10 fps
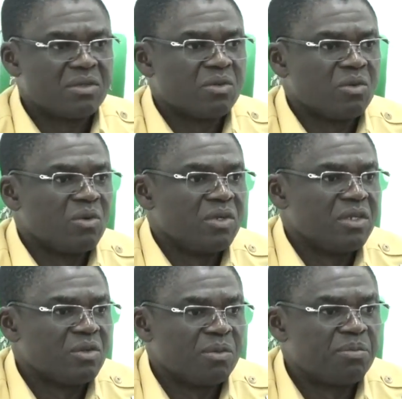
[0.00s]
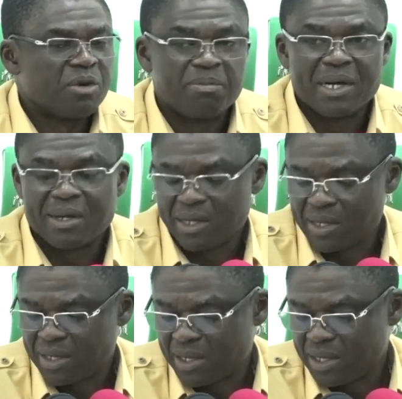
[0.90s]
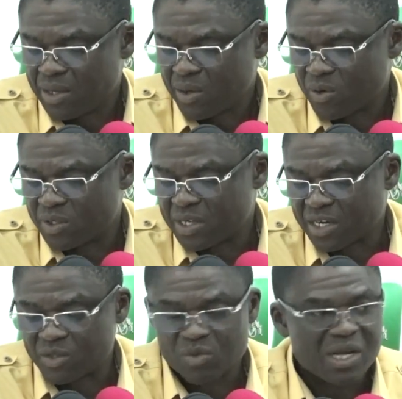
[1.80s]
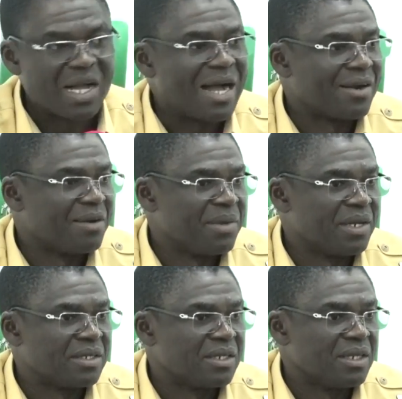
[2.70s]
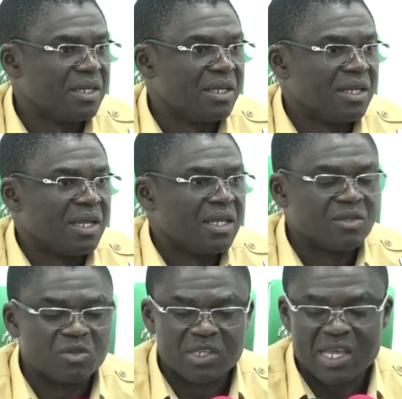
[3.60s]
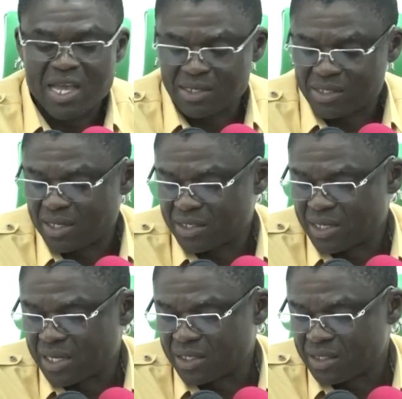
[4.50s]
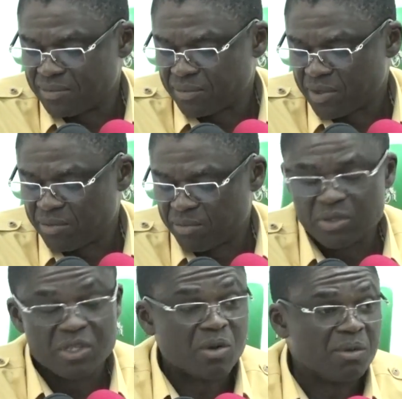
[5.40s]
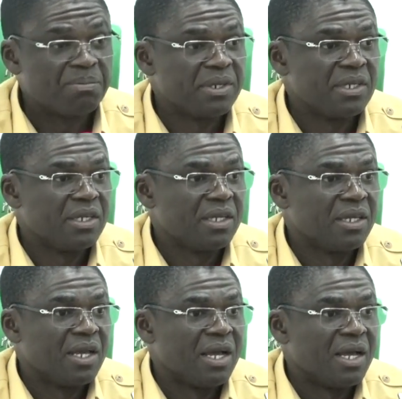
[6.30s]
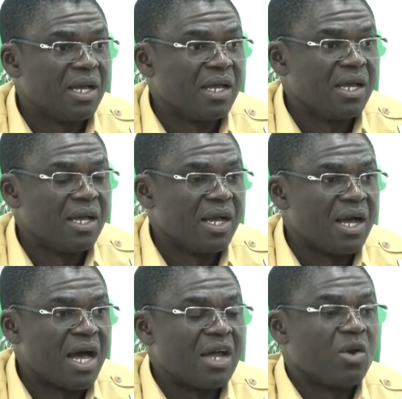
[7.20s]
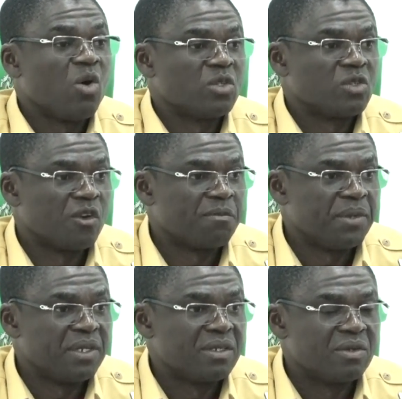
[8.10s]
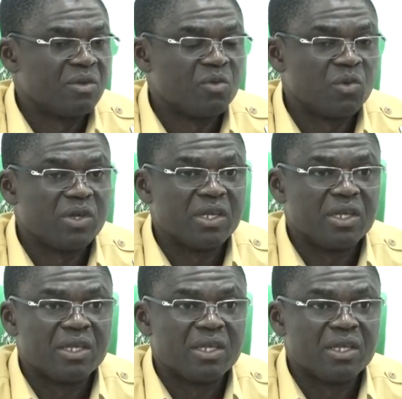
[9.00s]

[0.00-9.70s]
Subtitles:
to go into proper contractual agreement, to the extent that both the company and us government will